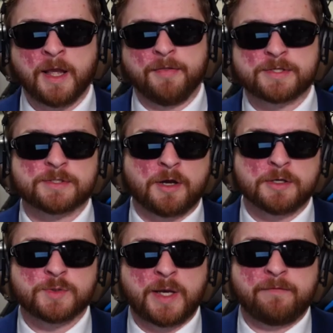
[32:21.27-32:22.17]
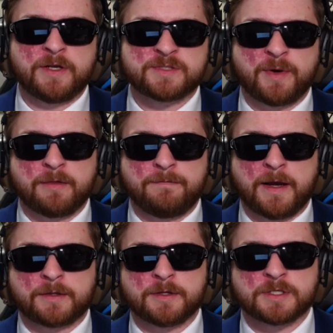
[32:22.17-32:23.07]
And this is also evidenced by the
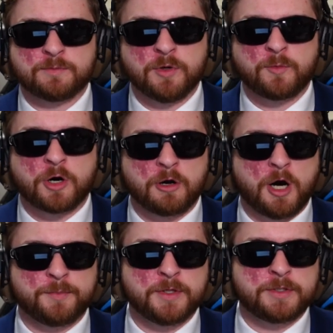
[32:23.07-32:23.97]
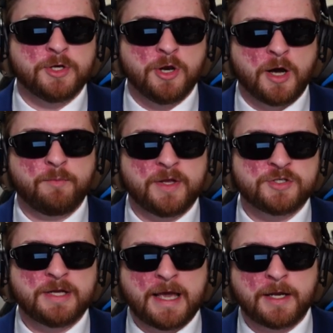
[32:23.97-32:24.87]
fact that the Supreme Court opted to not
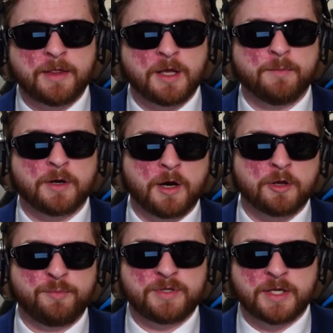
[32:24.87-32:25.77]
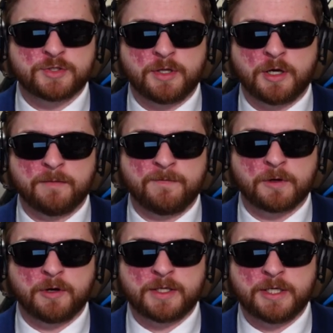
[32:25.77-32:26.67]
mention anything about other potentially harmful
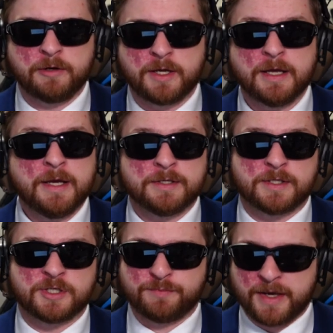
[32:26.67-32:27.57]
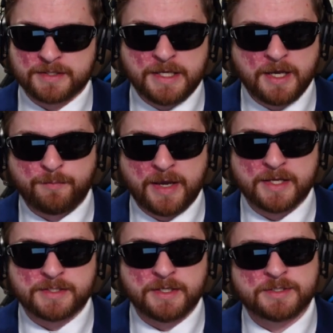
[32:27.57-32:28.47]
criteria, such as magazine
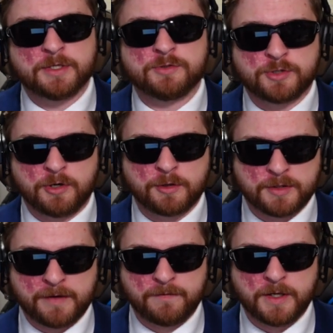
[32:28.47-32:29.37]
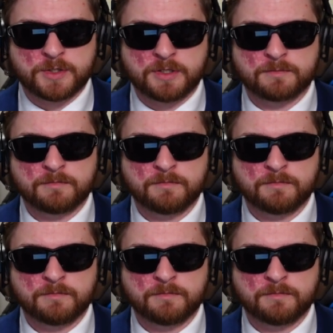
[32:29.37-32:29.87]
capacities, during their definition.